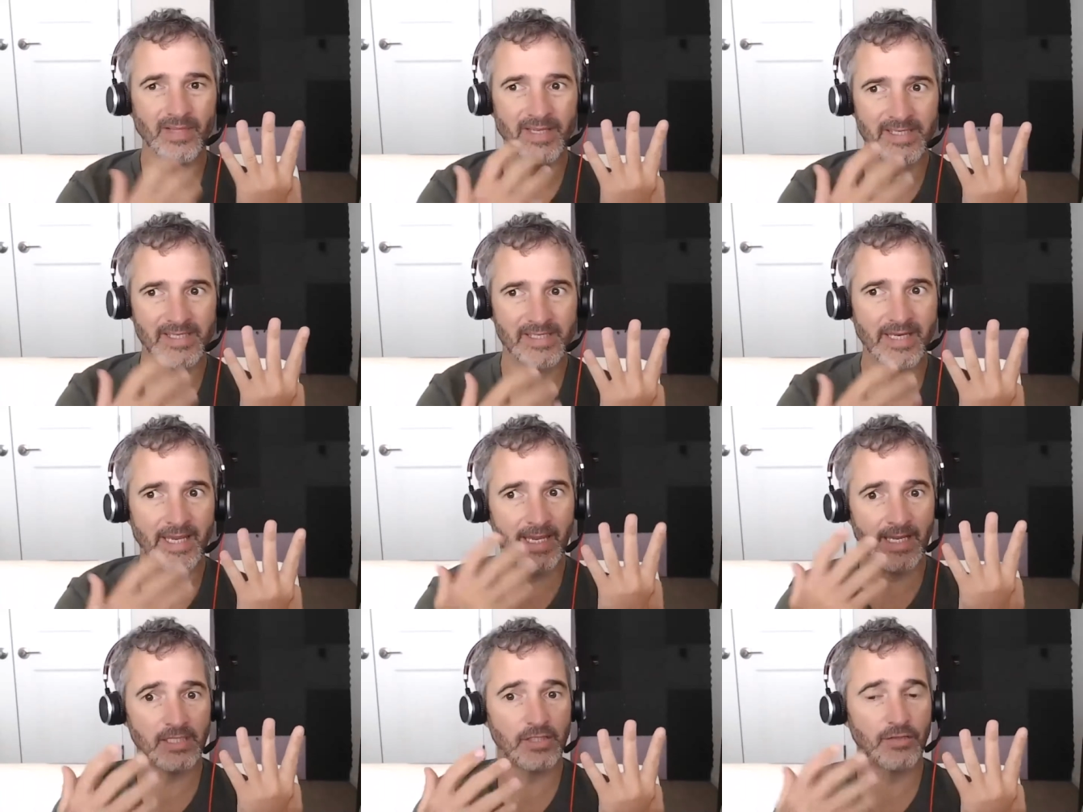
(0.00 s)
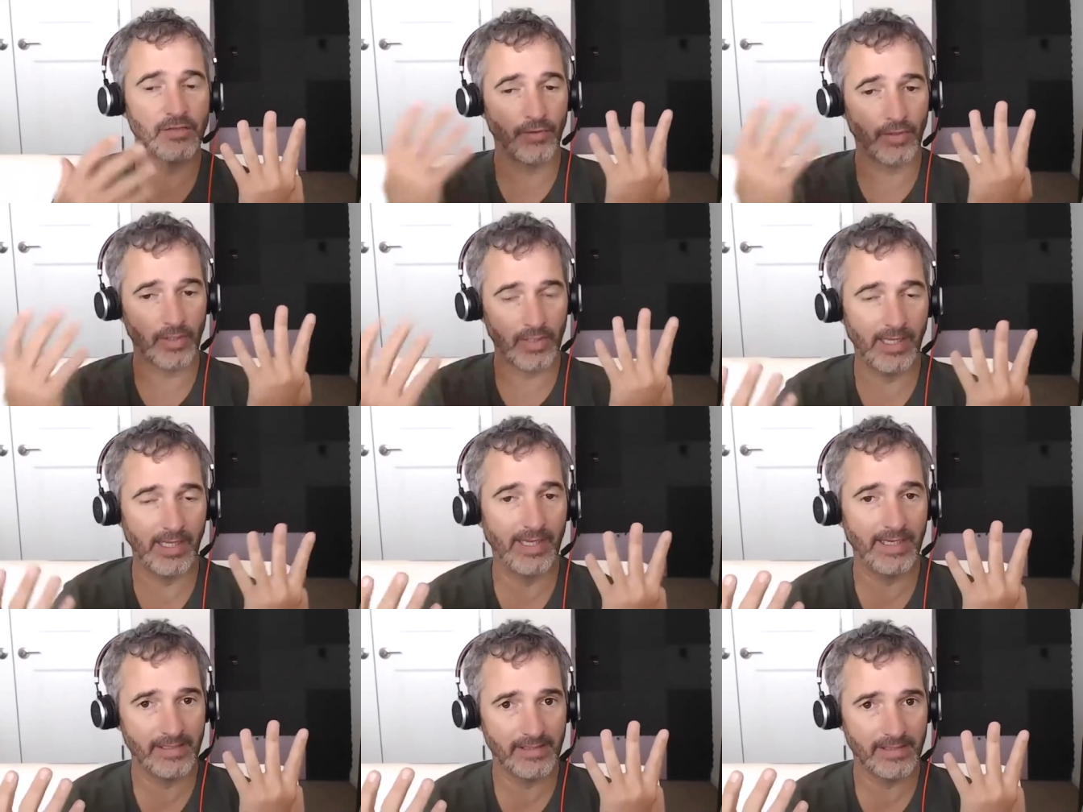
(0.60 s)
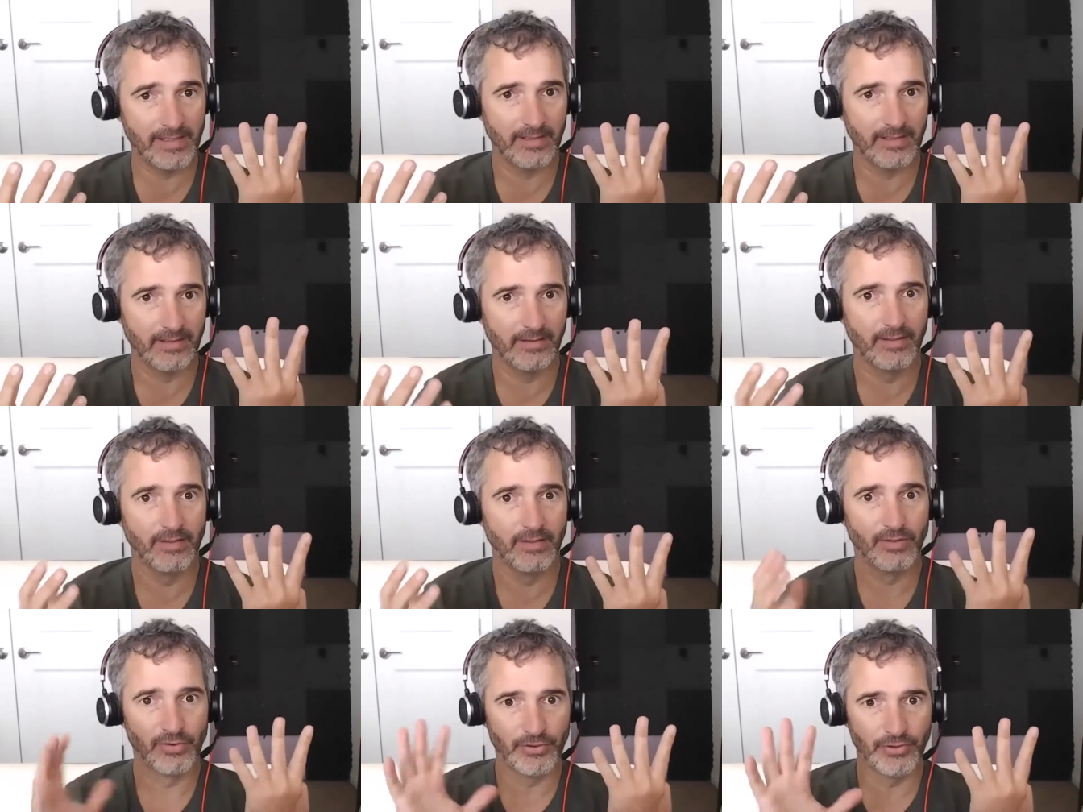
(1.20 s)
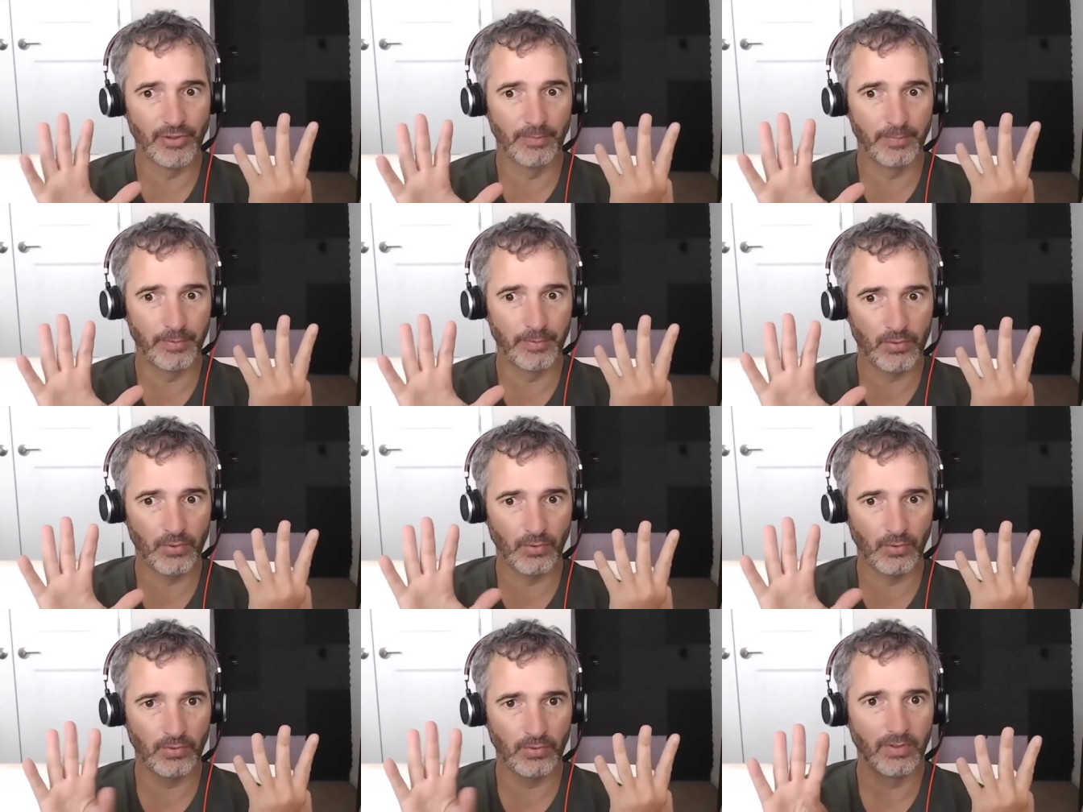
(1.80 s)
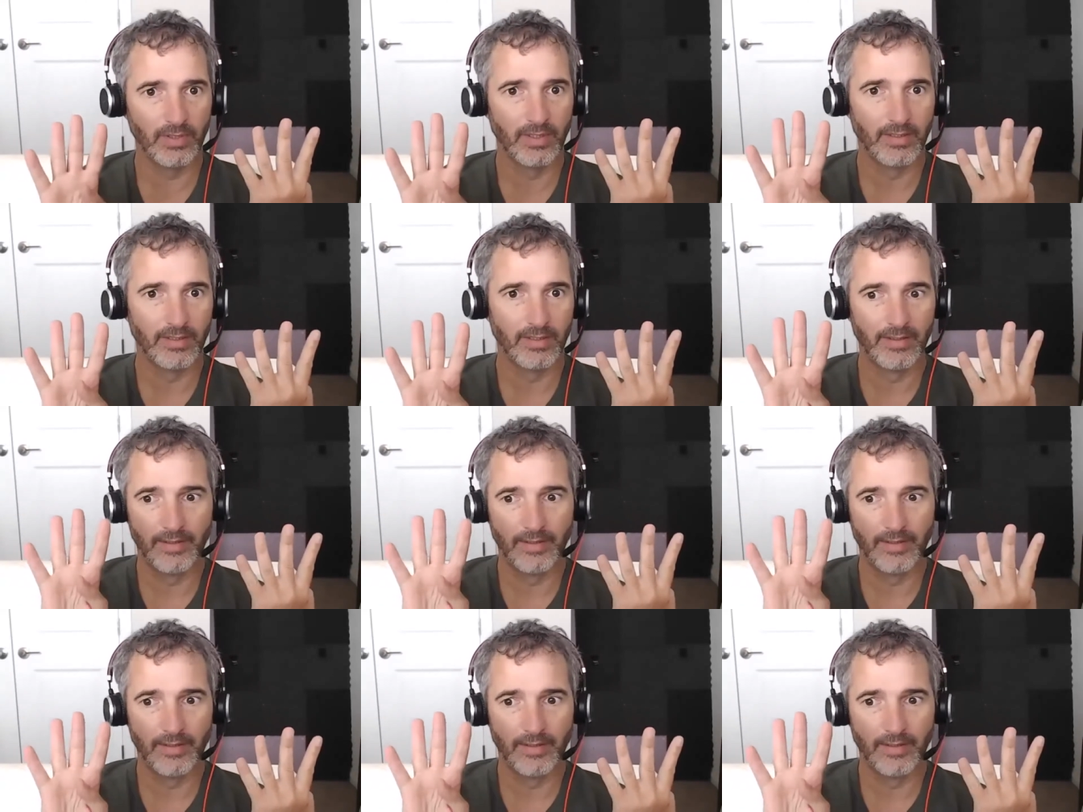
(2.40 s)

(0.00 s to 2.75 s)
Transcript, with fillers: scans for clients. Super cool.